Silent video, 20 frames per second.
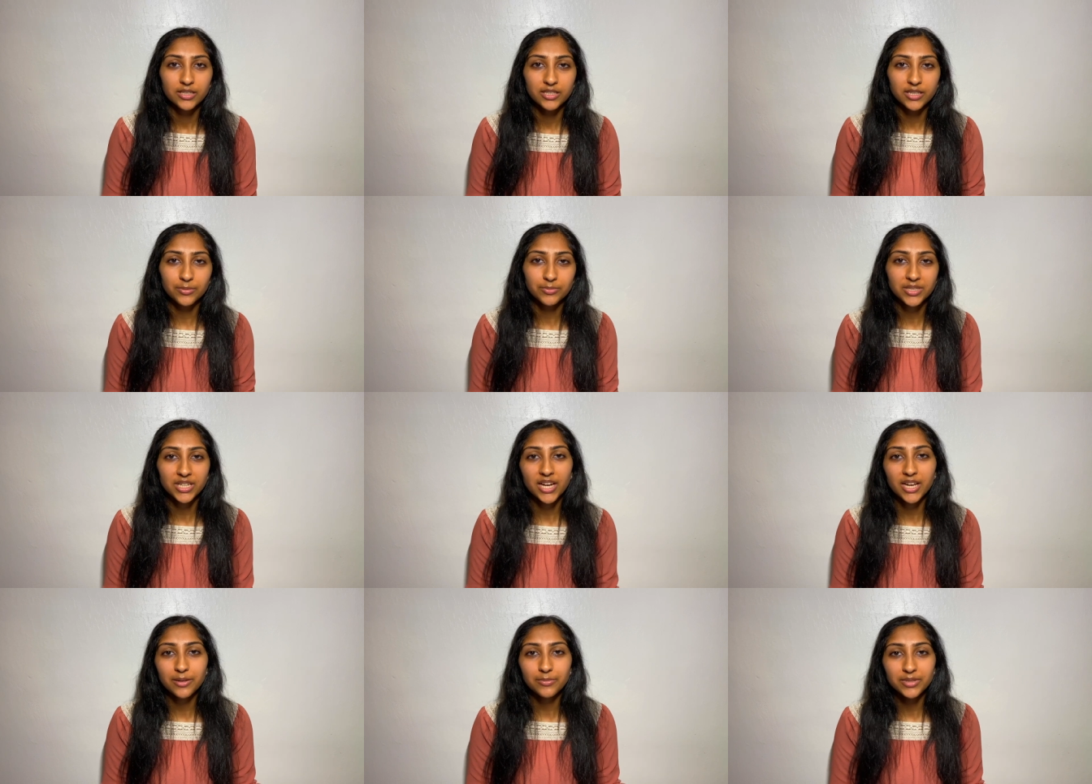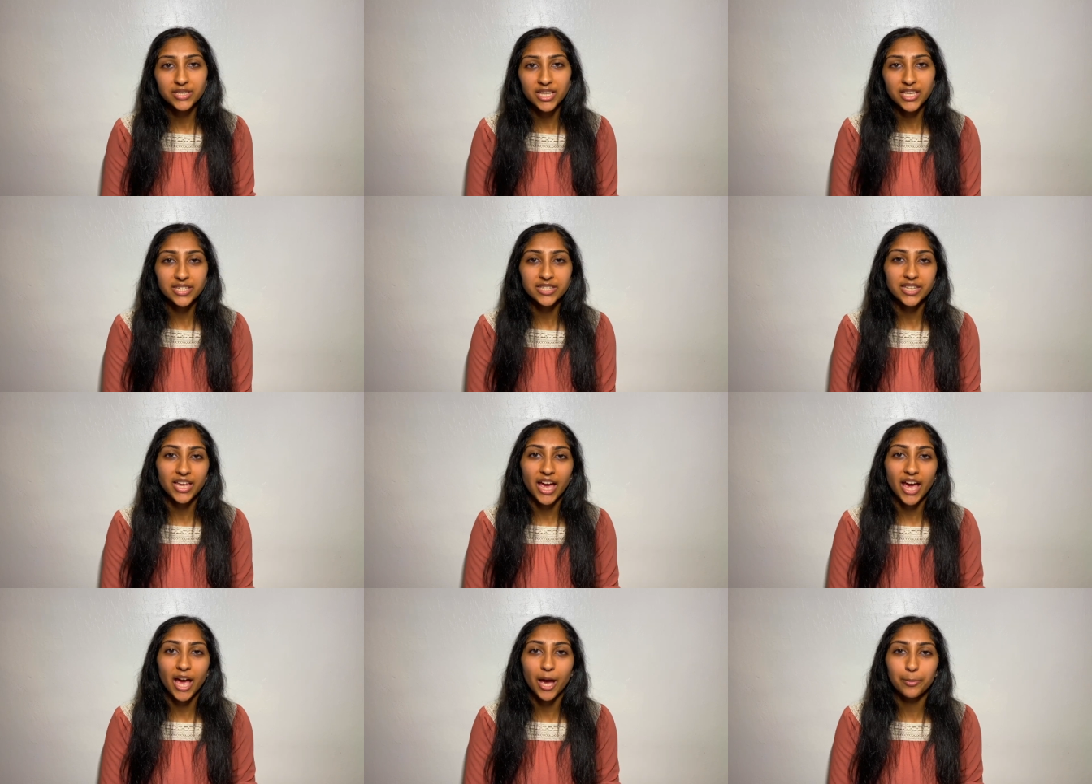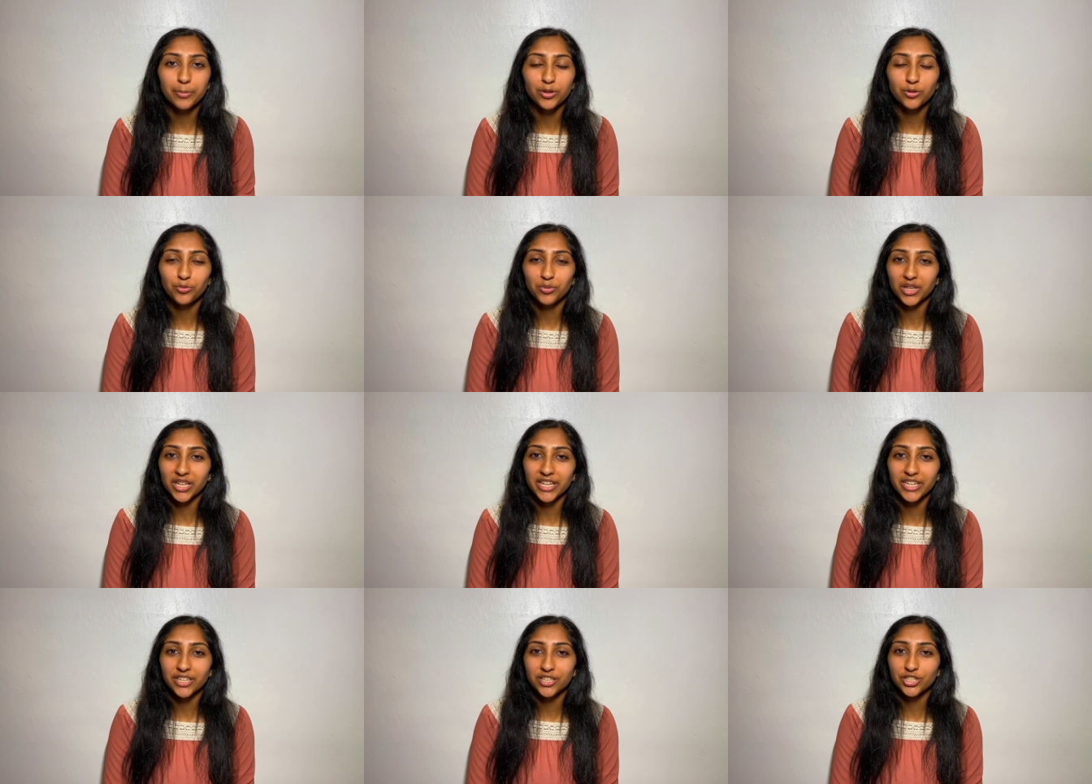Sometimes things that happen
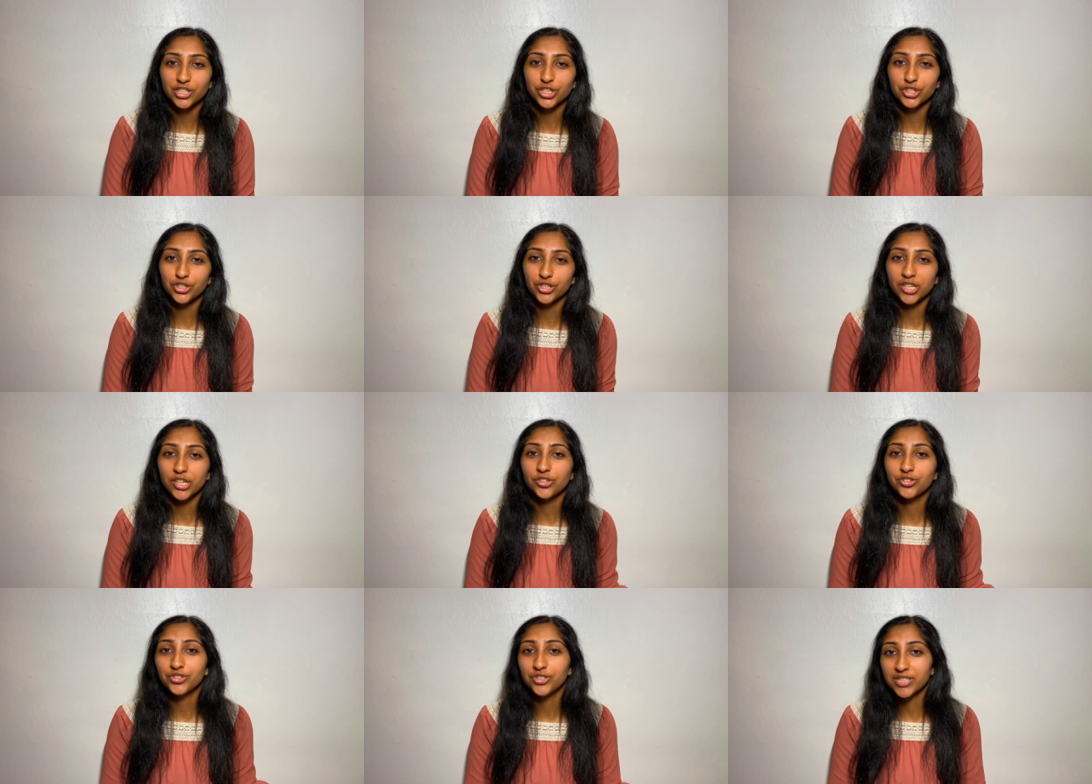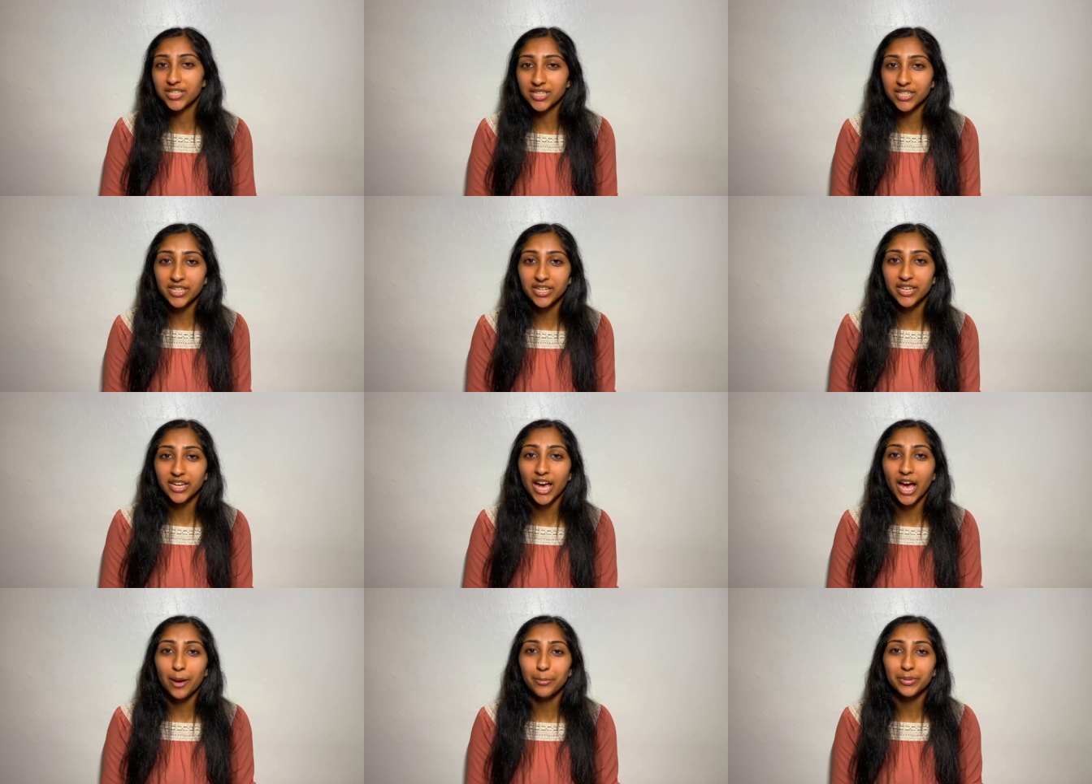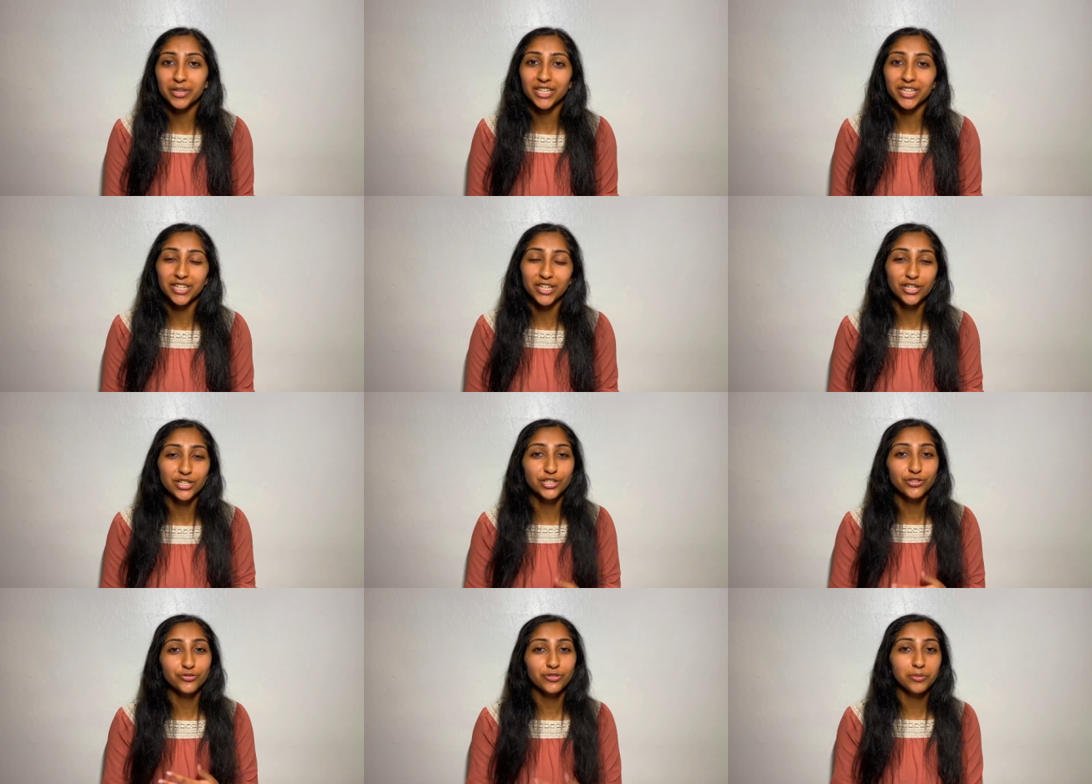related to GHC happen in a
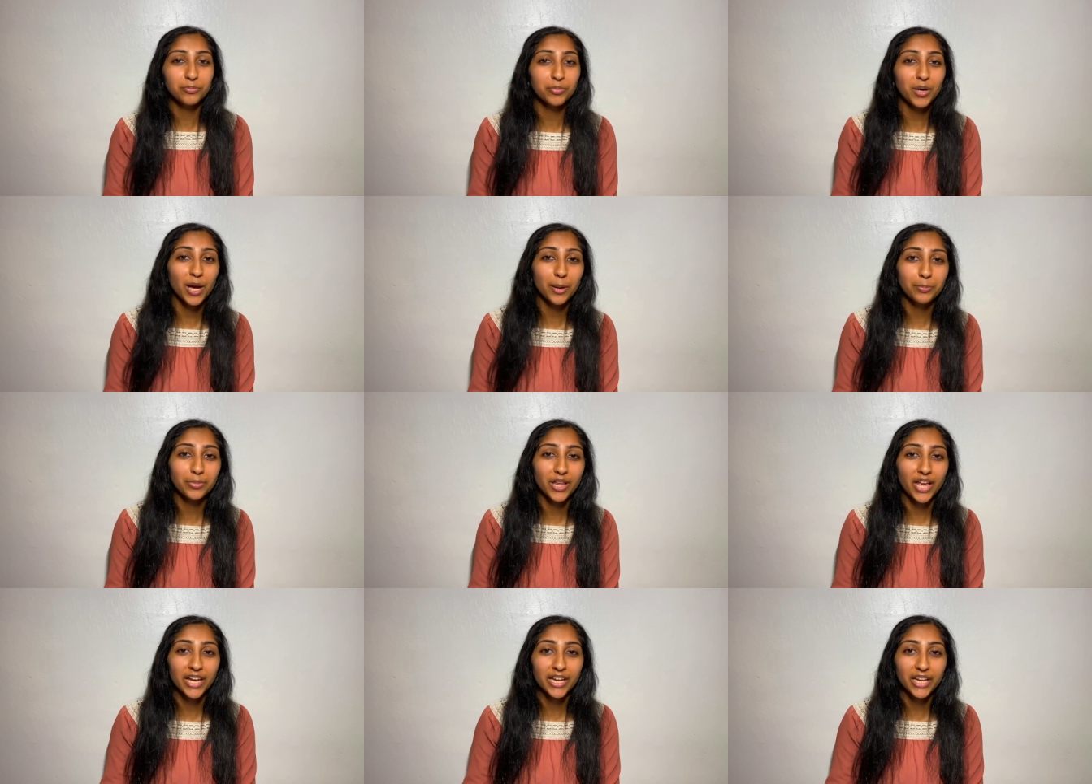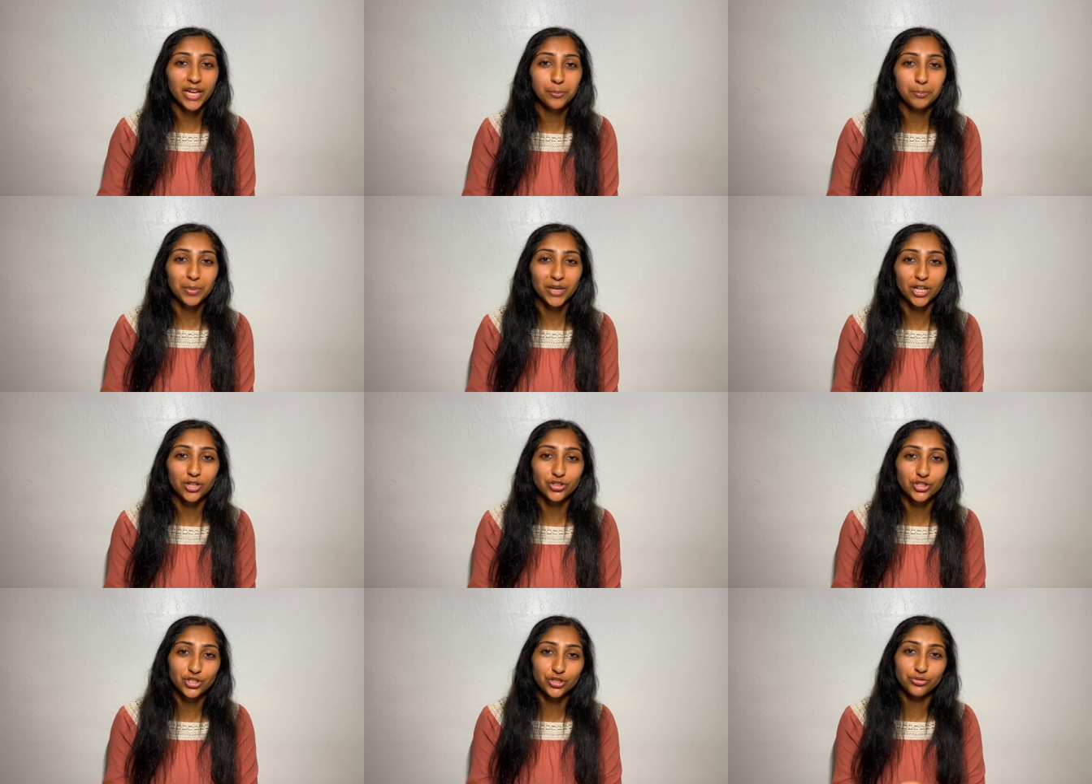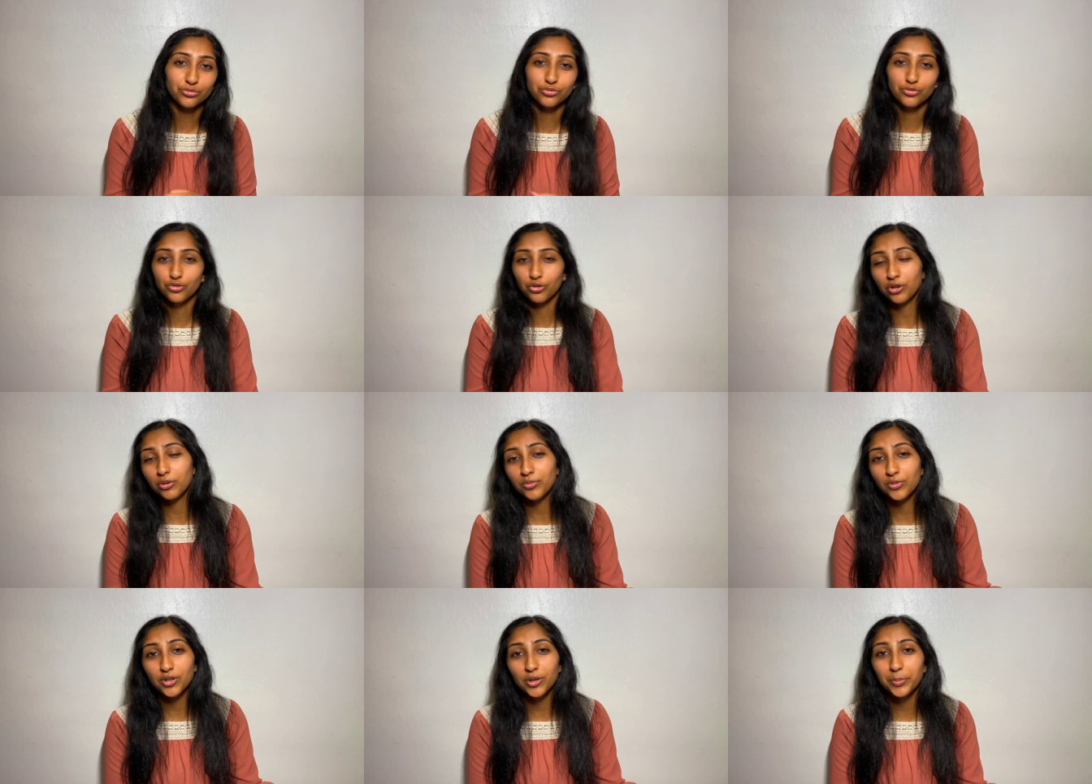different pipeline compared to
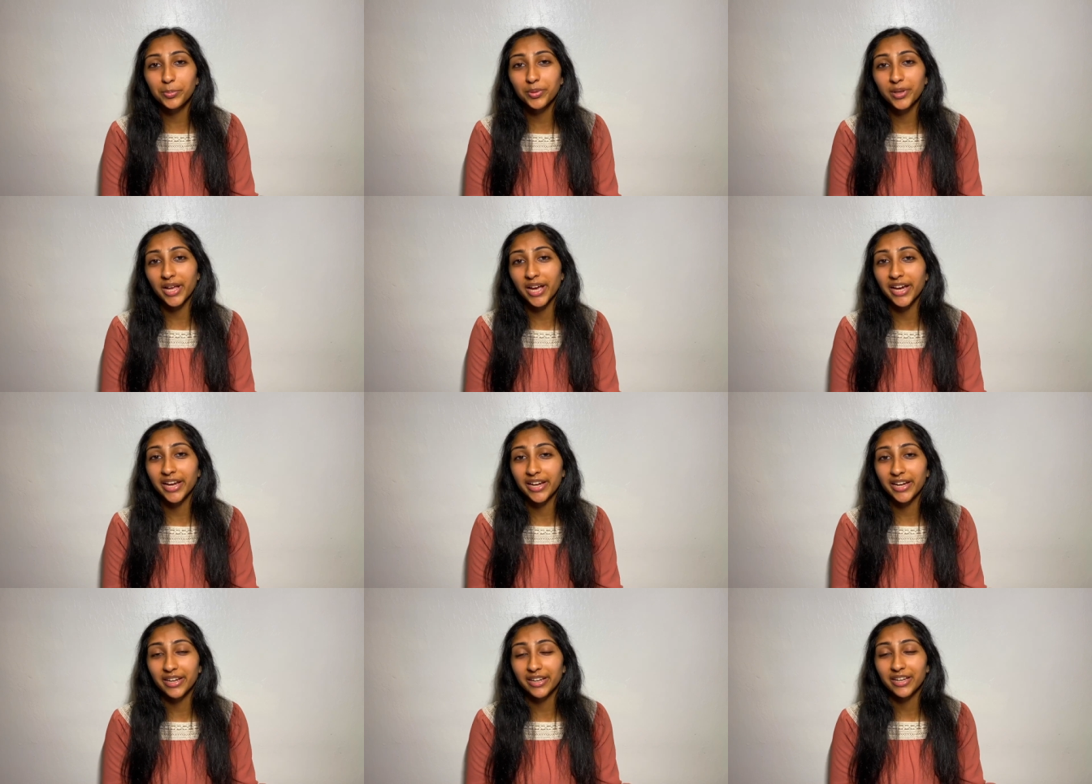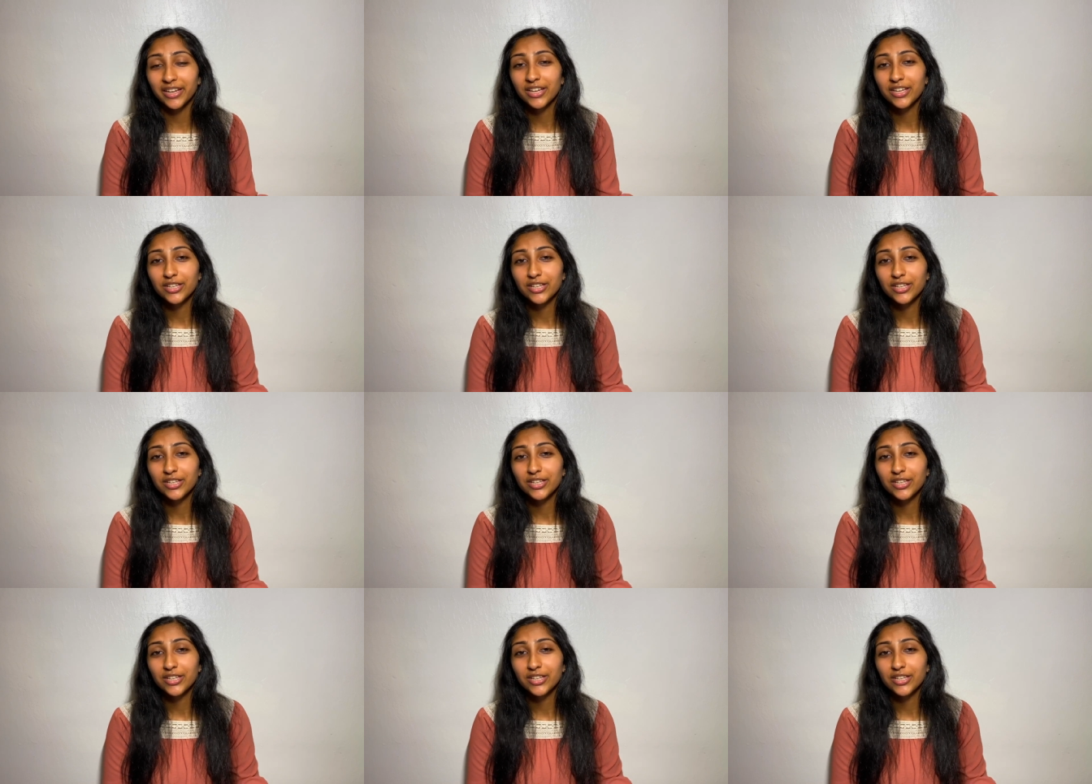normal applying,